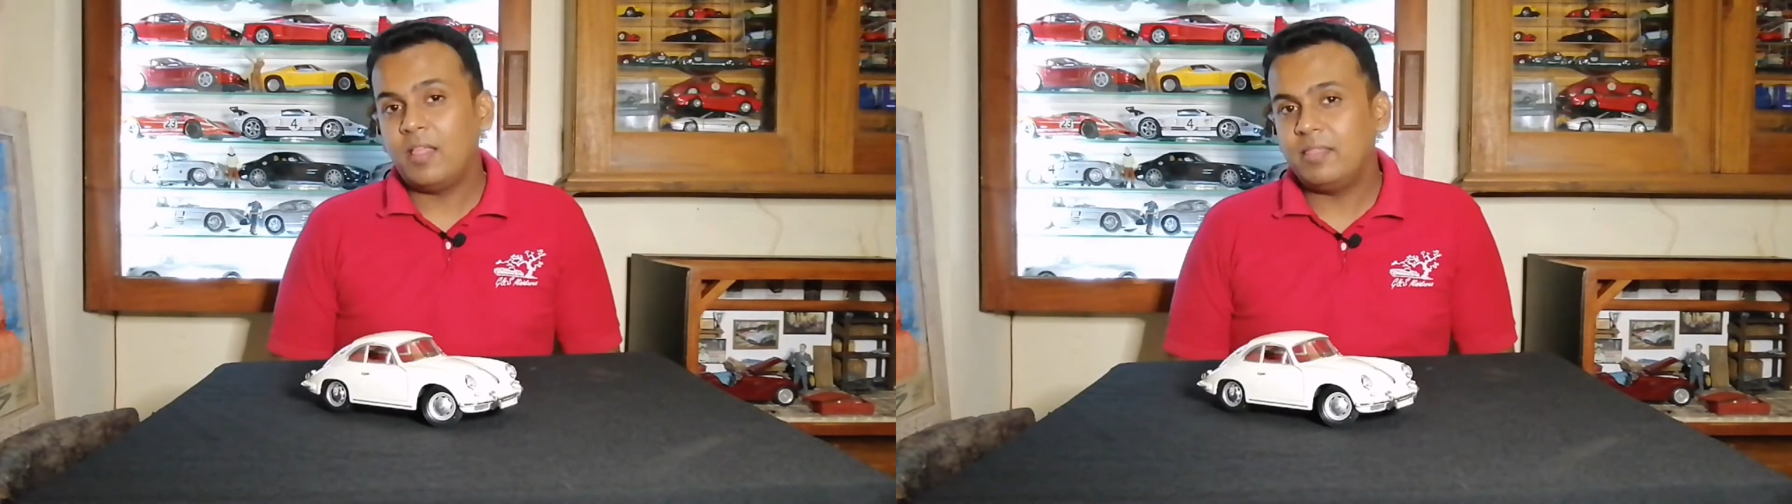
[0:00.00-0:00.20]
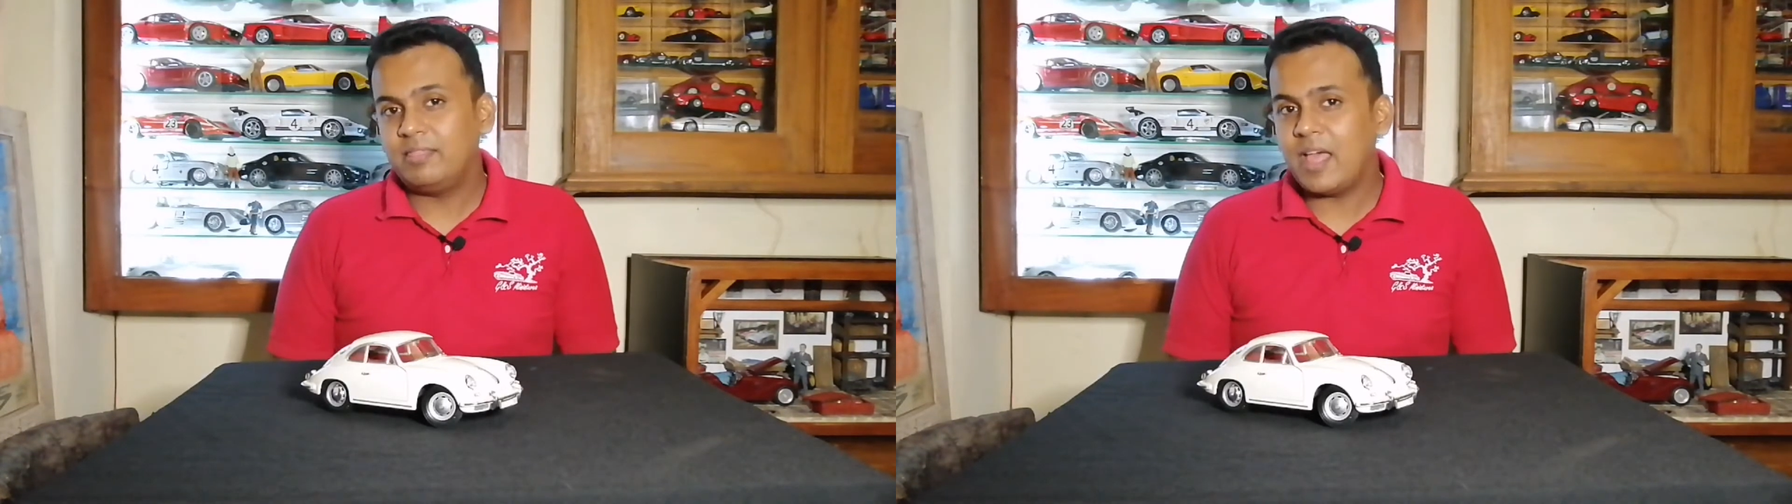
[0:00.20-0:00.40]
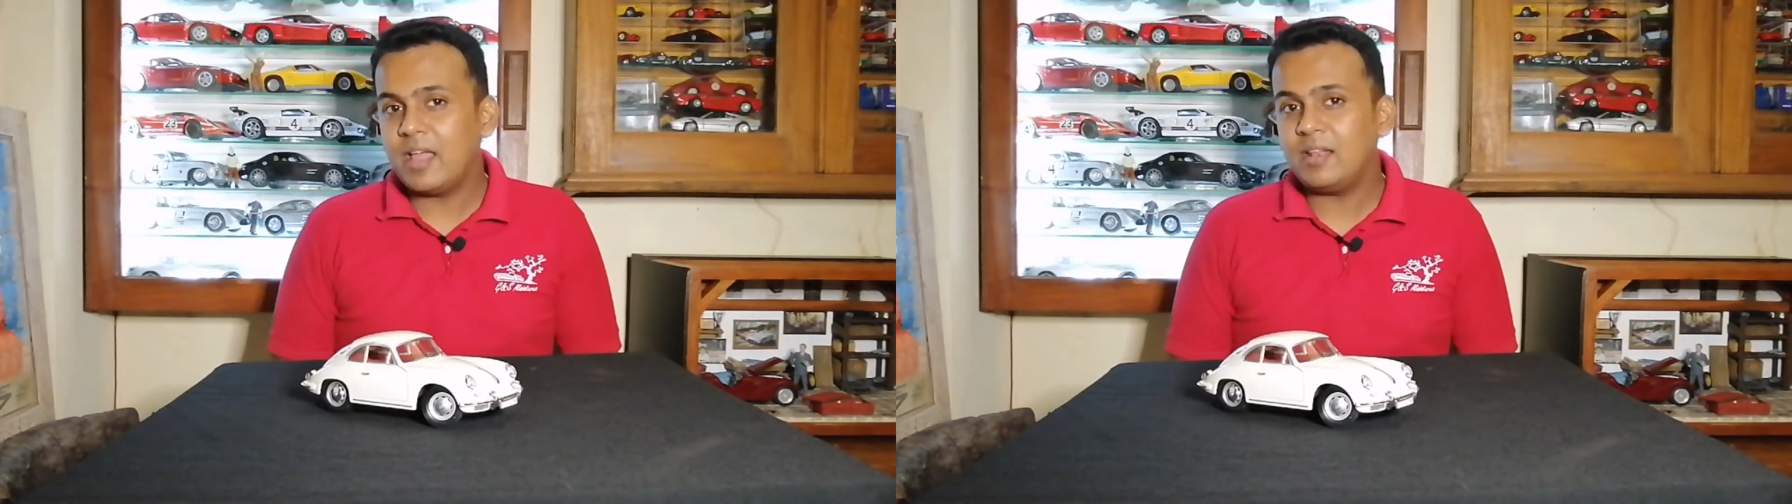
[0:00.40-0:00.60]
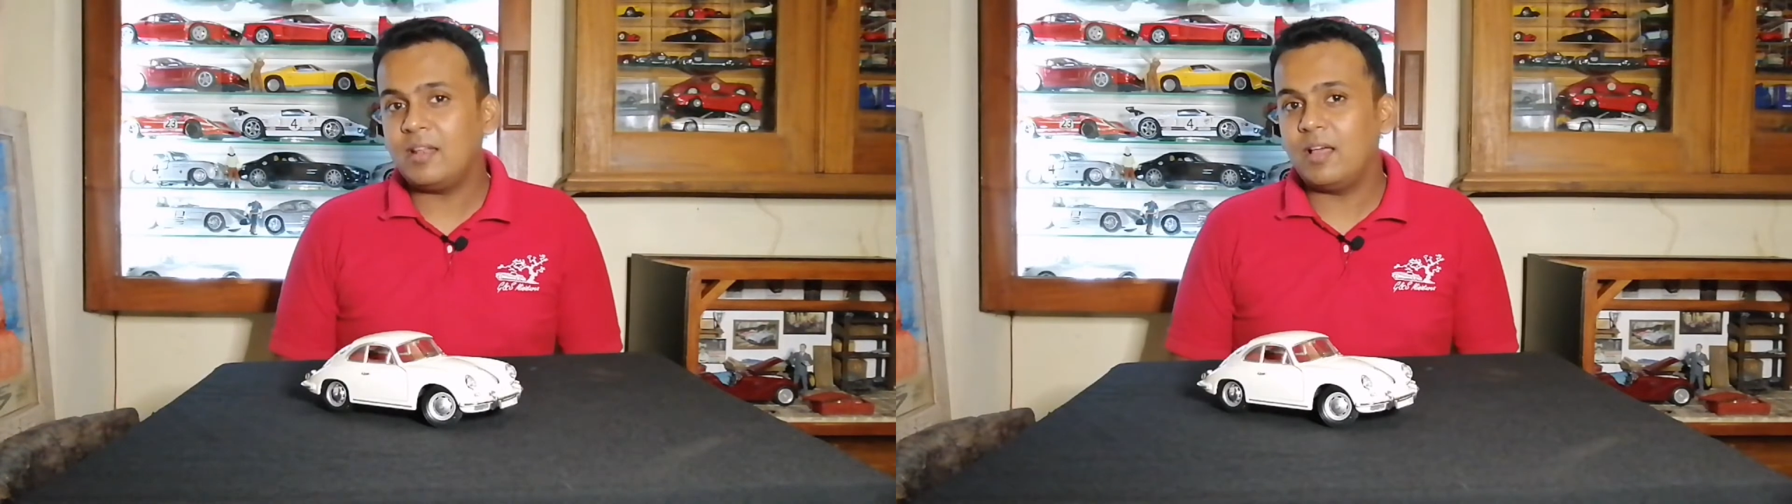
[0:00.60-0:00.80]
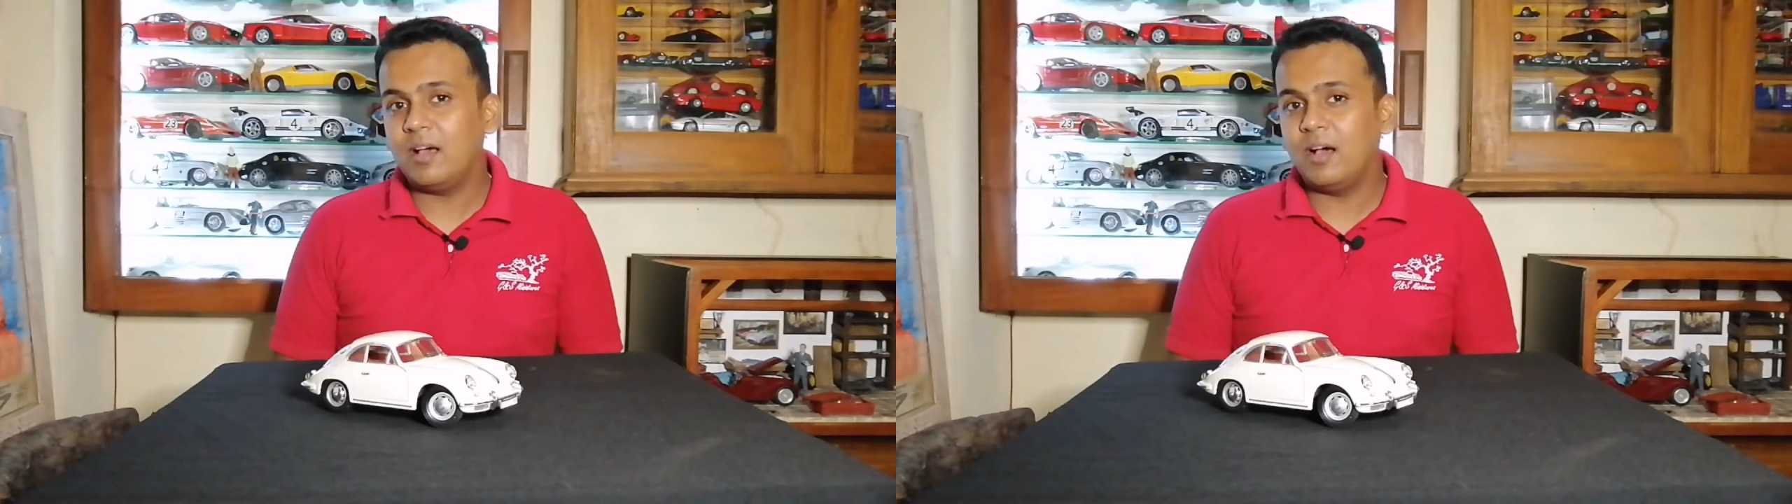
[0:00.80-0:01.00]
than
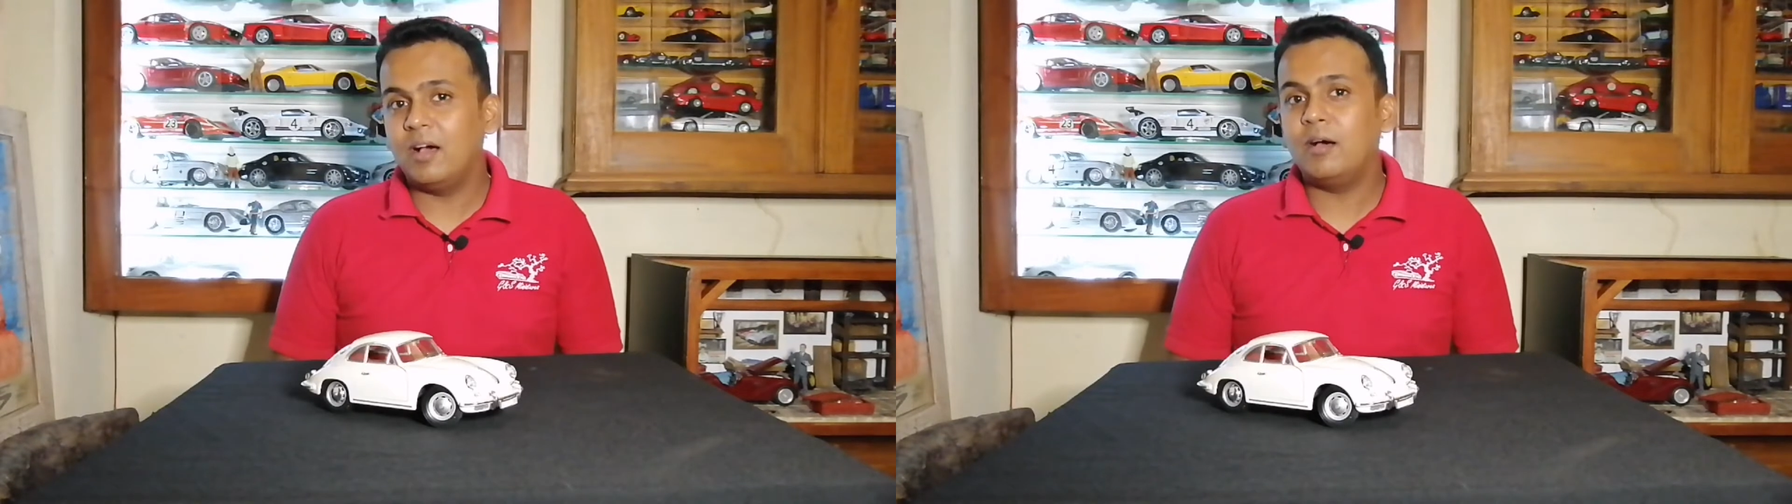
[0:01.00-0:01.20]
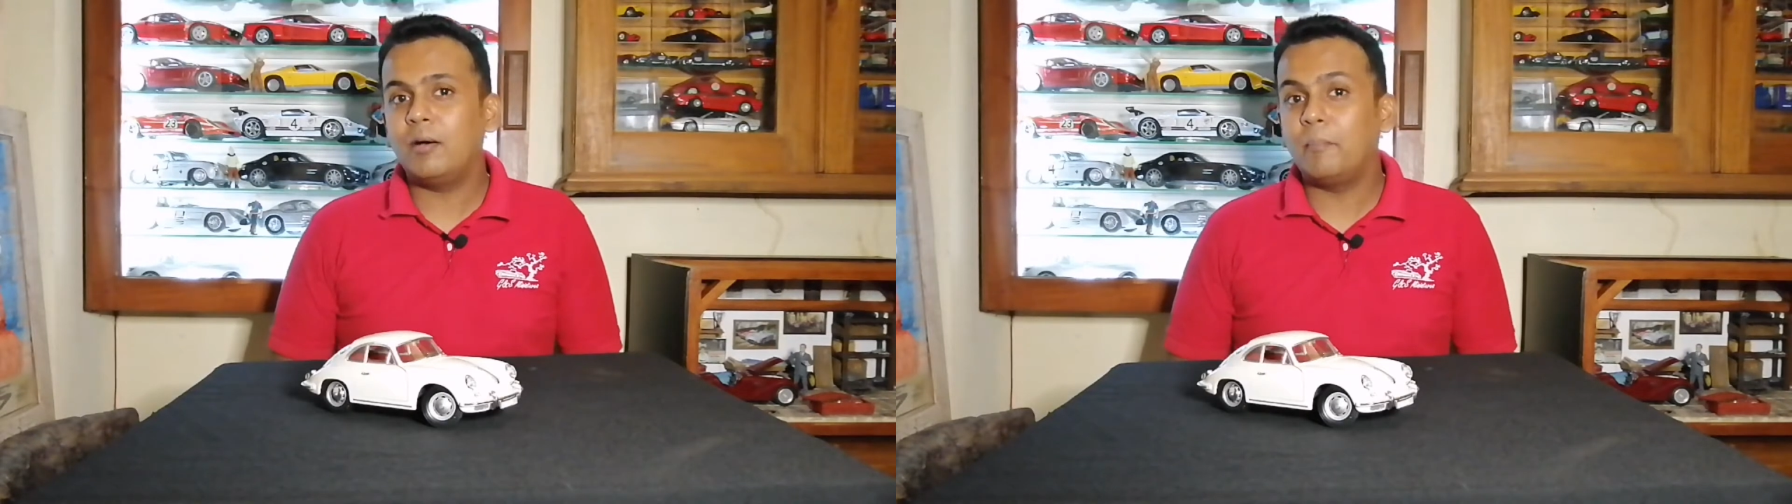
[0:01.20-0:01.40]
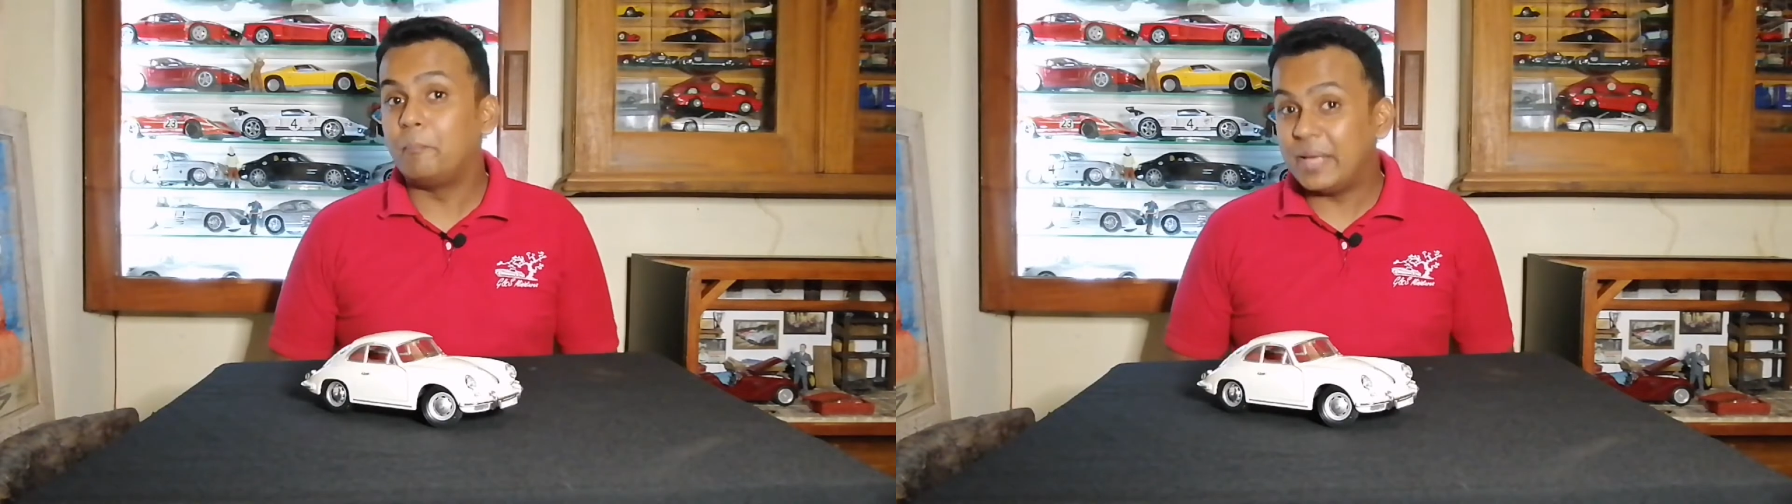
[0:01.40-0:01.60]
a